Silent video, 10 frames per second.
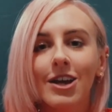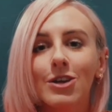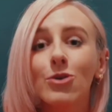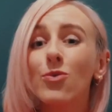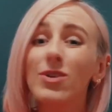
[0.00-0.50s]

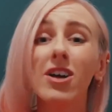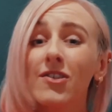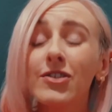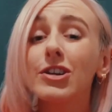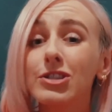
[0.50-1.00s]
You know, we
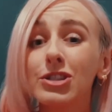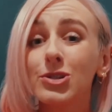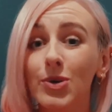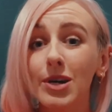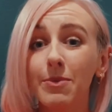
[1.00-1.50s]
love a good
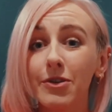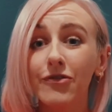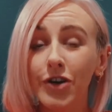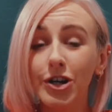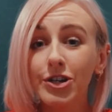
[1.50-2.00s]
story about
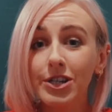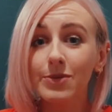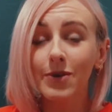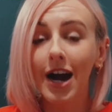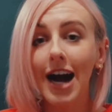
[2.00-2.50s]
food, is
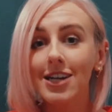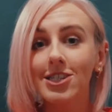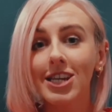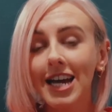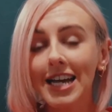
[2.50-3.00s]
what it
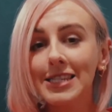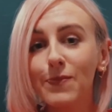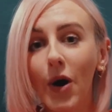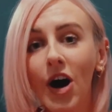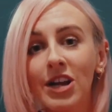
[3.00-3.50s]
actually is.
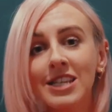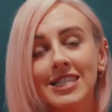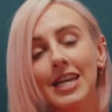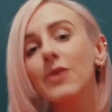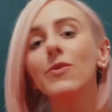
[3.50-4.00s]
But
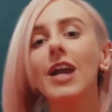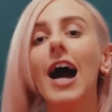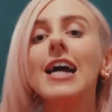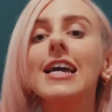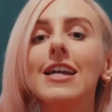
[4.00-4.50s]
honestly, when
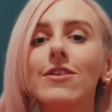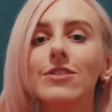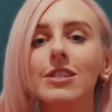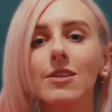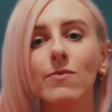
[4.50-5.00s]
I hear
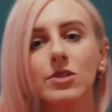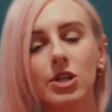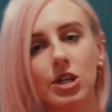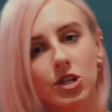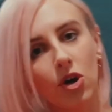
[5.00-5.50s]
that someone's
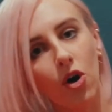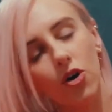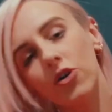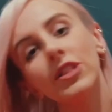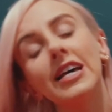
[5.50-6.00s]
going to talk
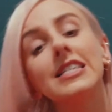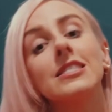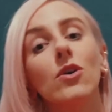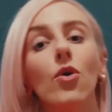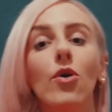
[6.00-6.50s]
on this
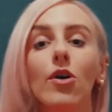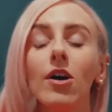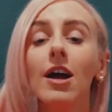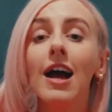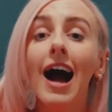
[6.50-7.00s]

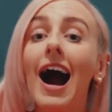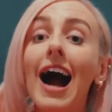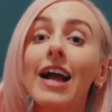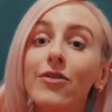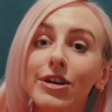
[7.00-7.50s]
or
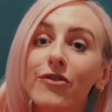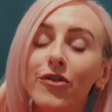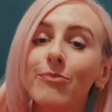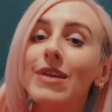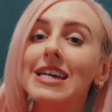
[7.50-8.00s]
I read
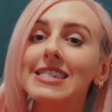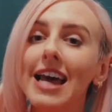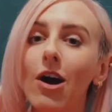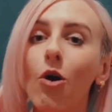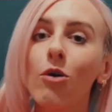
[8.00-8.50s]
from this, I
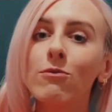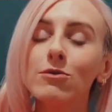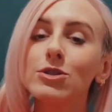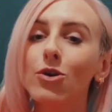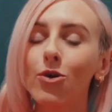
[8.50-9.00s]

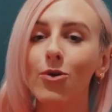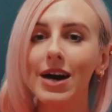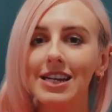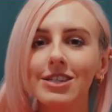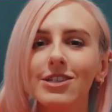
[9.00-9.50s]
almost go
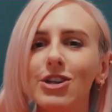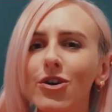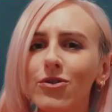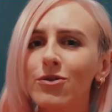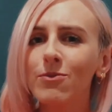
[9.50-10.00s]
into
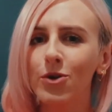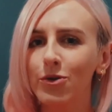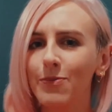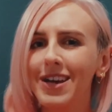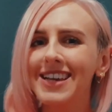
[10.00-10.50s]
neutral mode
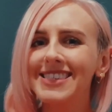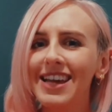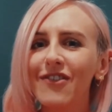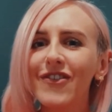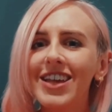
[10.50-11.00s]
because I
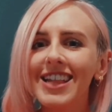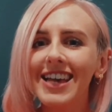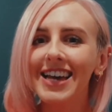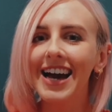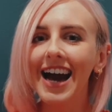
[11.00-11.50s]
feel
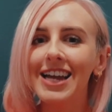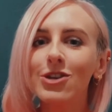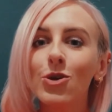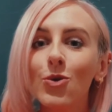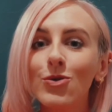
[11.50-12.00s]
like I
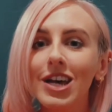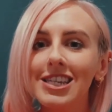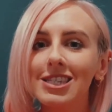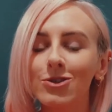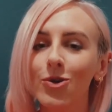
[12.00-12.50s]
know this
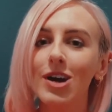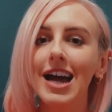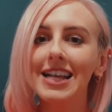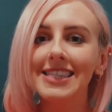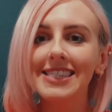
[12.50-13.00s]
story
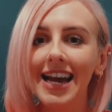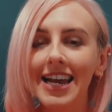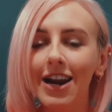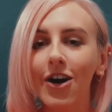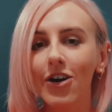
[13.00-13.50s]
inside
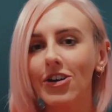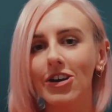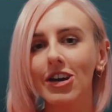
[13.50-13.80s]
and out.